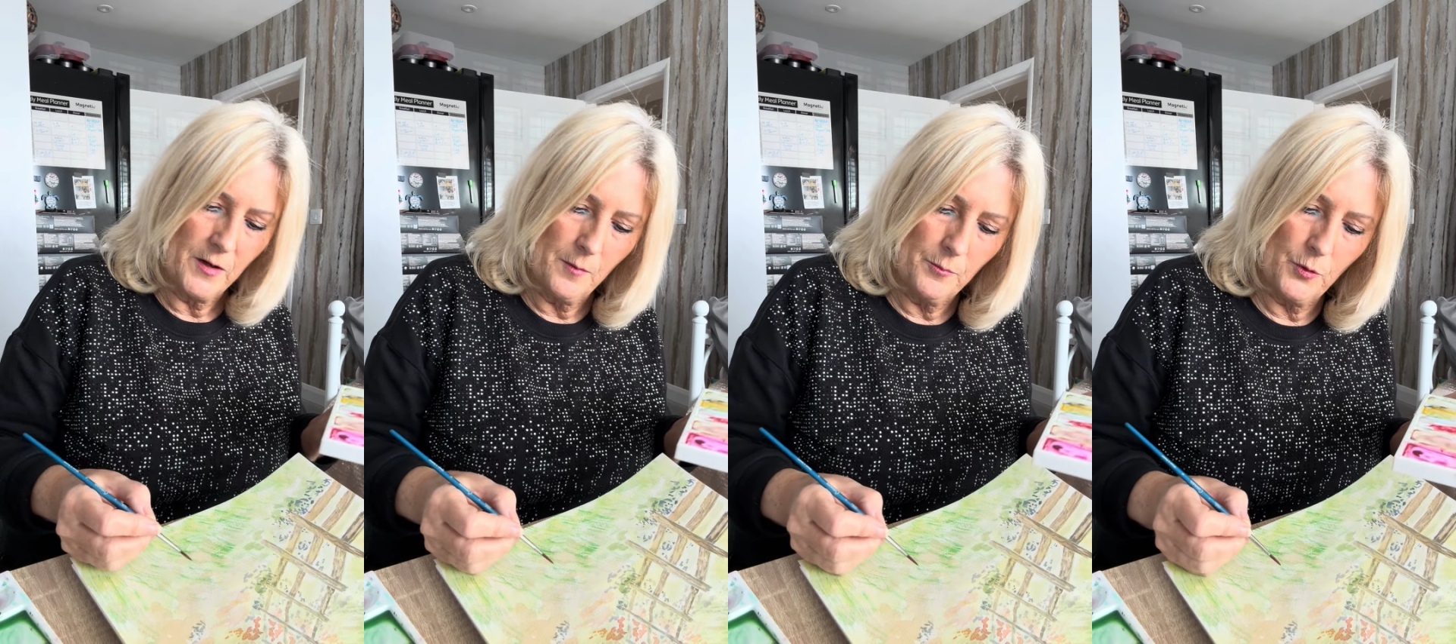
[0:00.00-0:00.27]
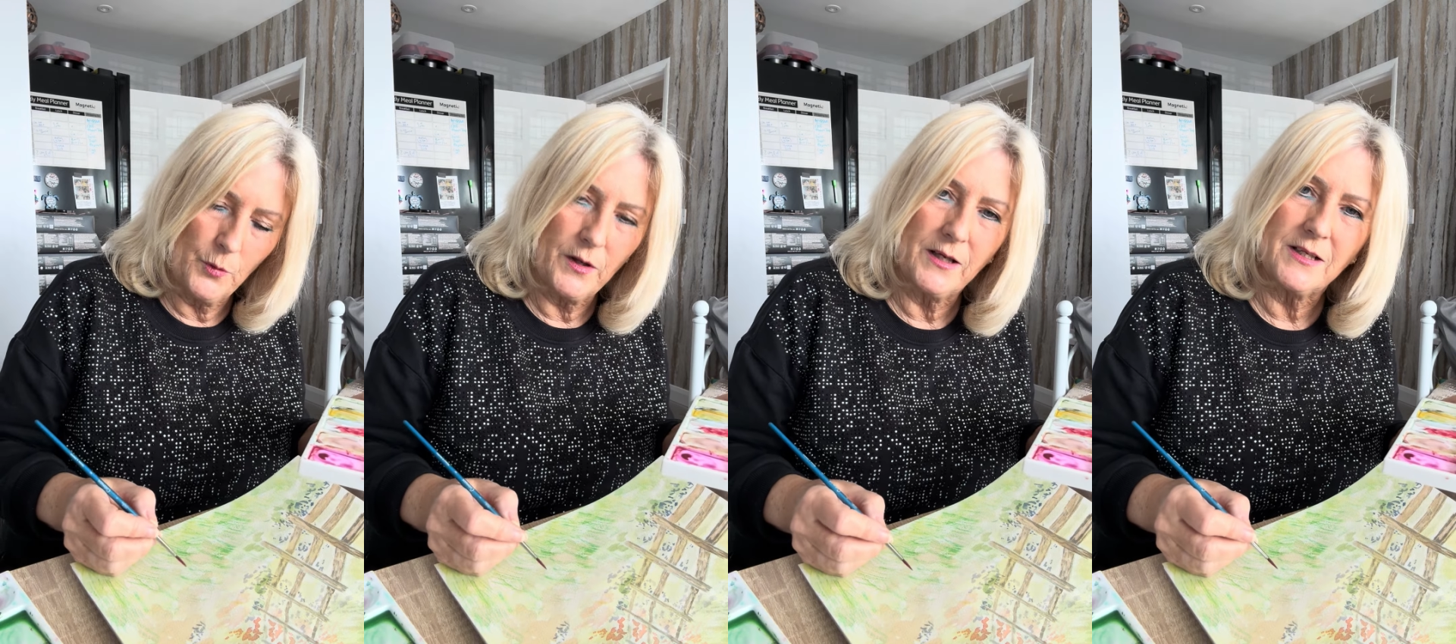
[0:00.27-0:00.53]

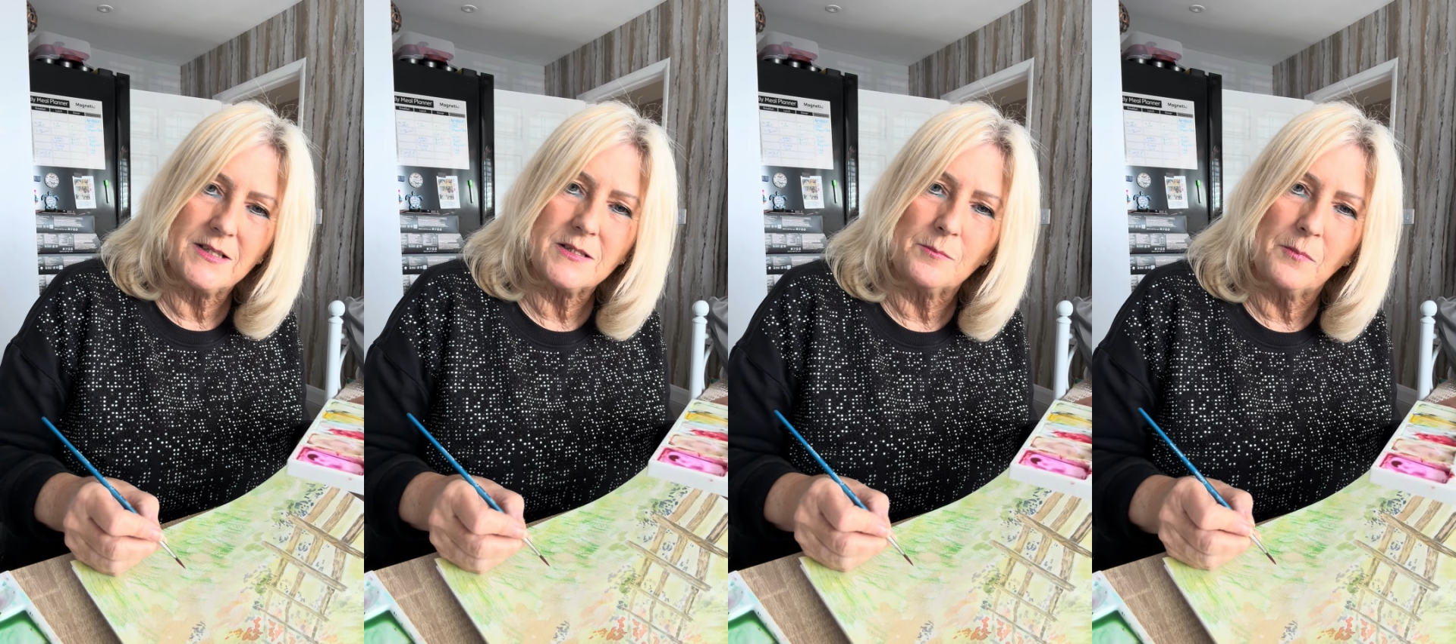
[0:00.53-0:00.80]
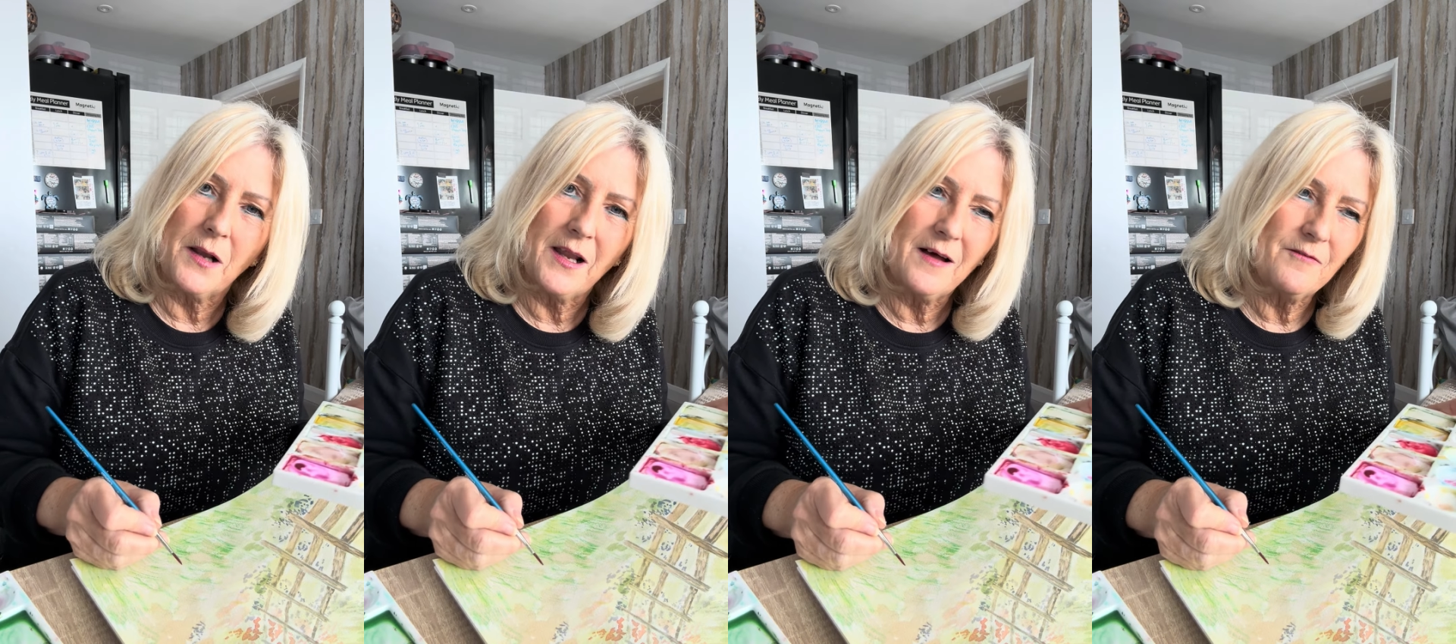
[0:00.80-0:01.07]
putting
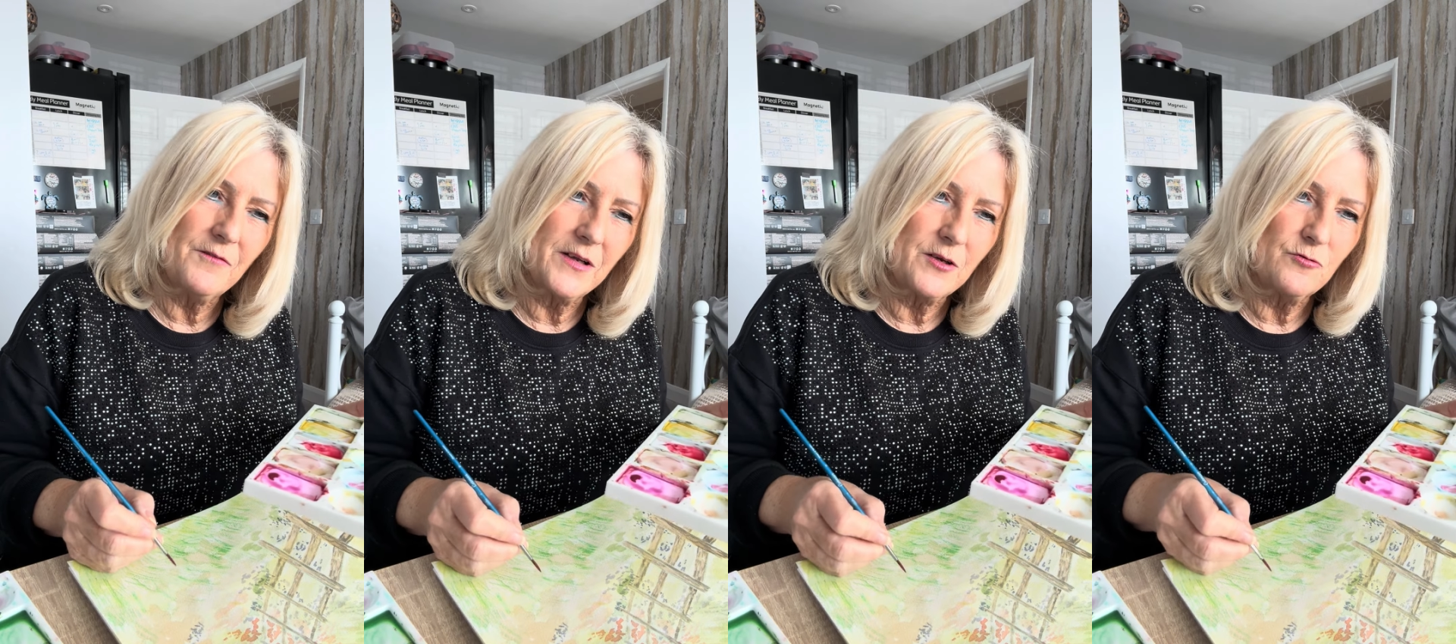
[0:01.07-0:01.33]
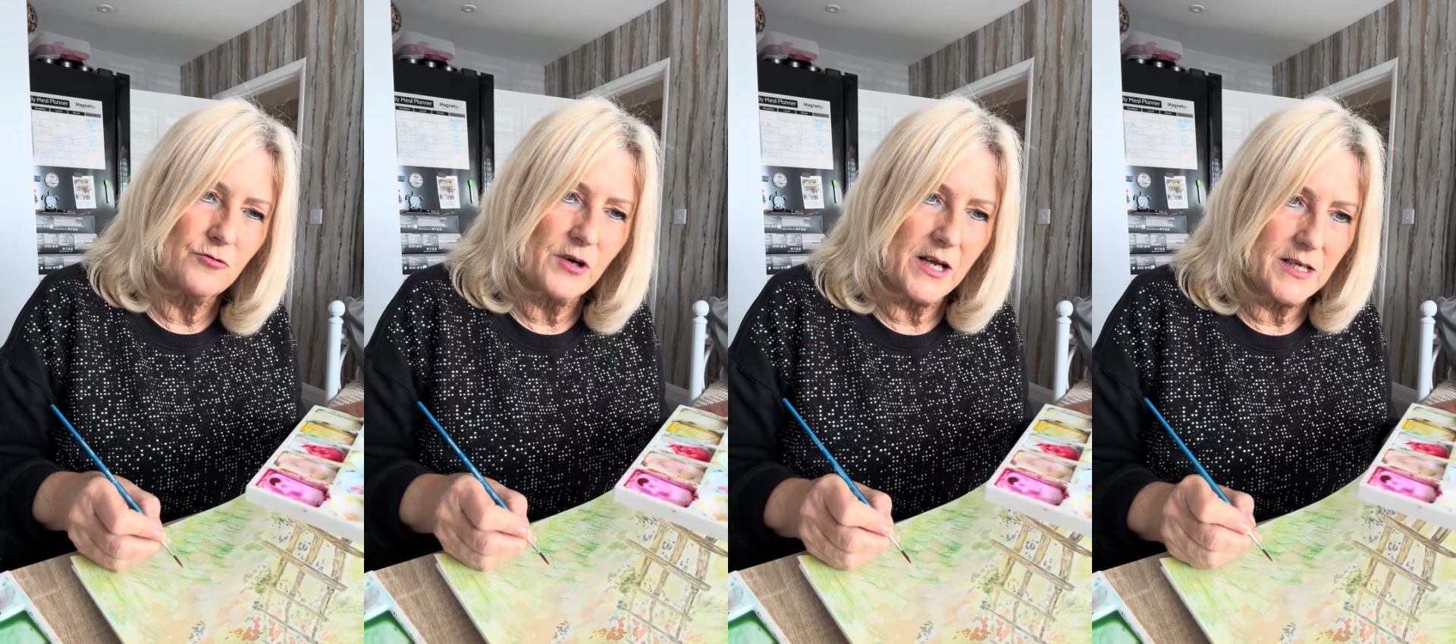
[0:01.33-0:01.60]
some lovely
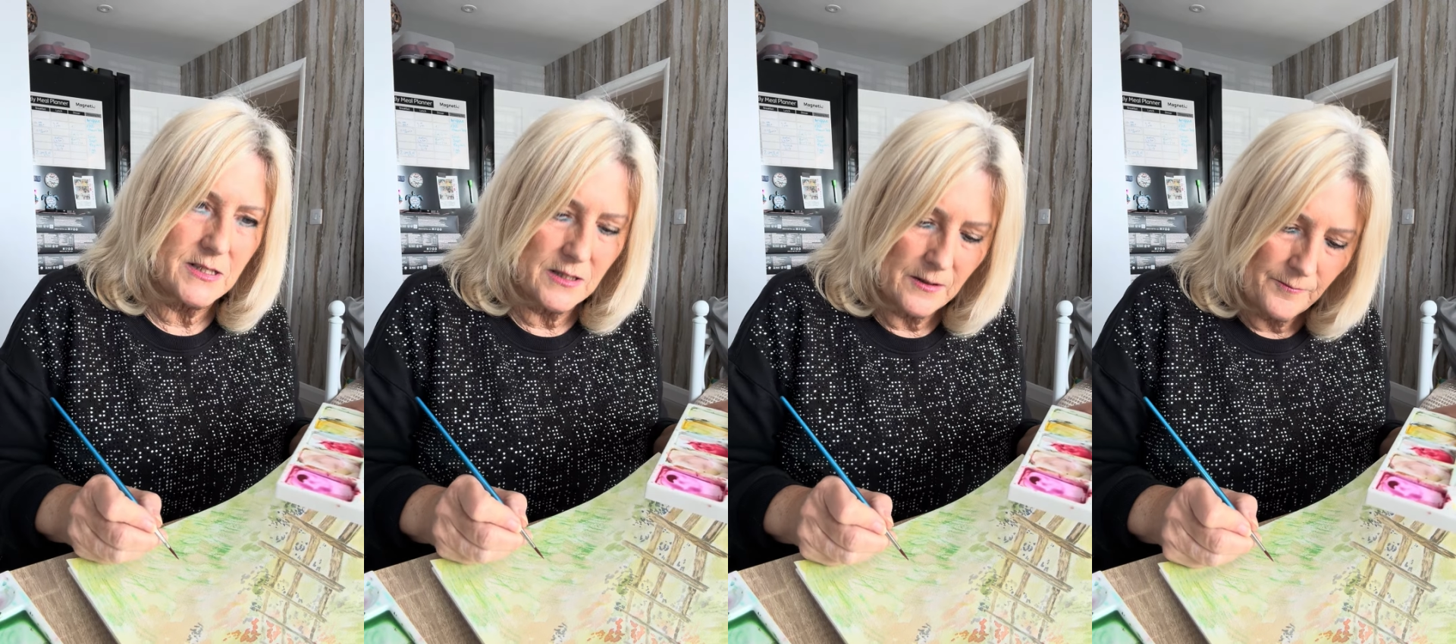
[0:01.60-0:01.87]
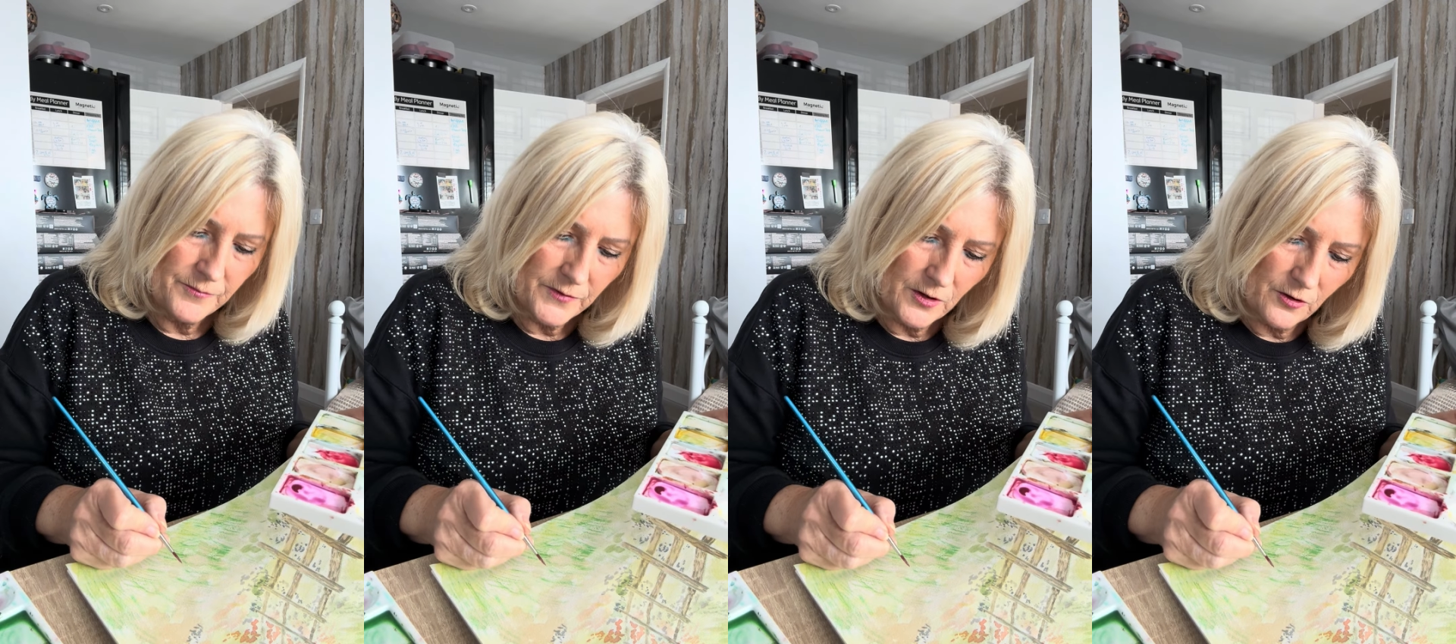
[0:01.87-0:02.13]
red
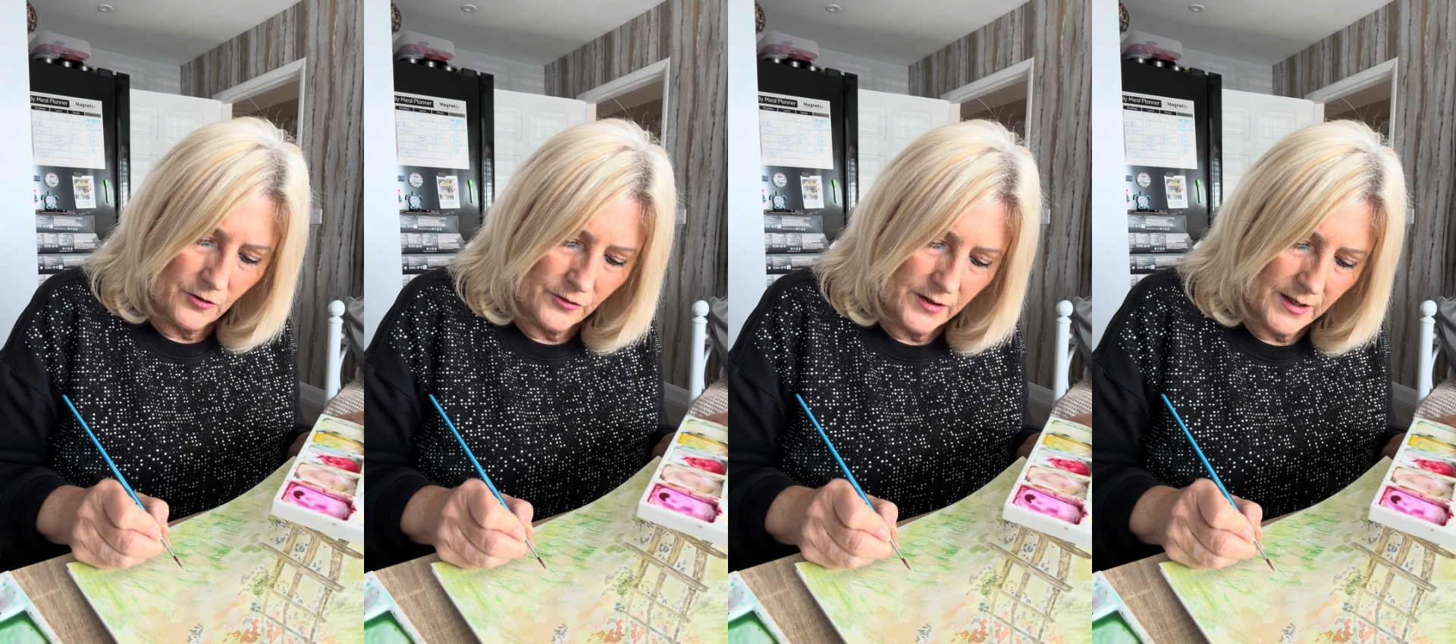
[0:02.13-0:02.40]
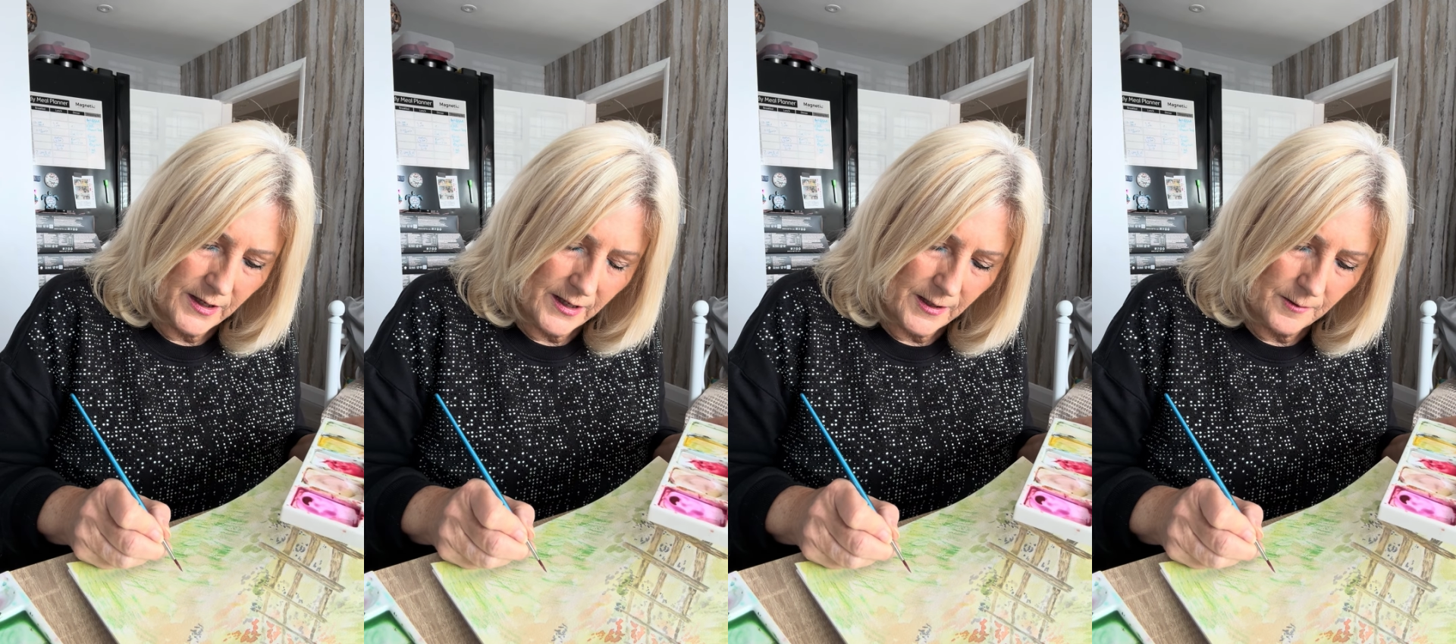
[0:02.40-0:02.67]
on
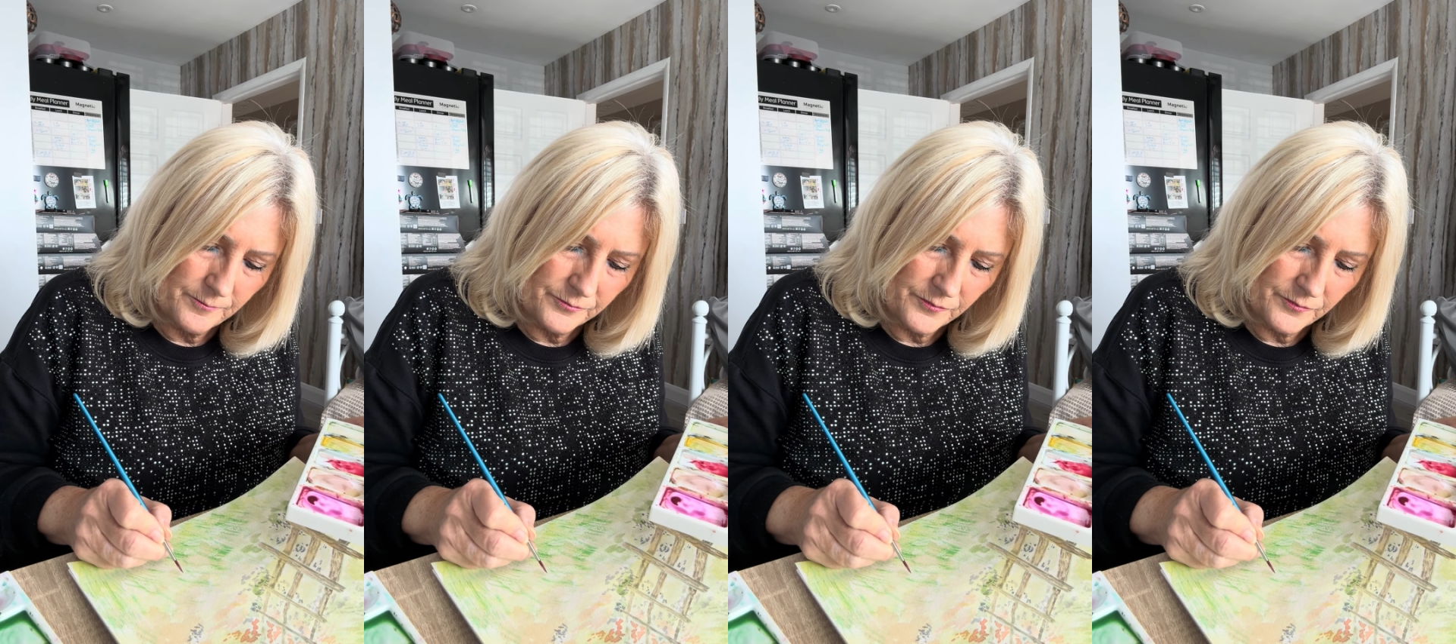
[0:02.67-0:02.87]
here.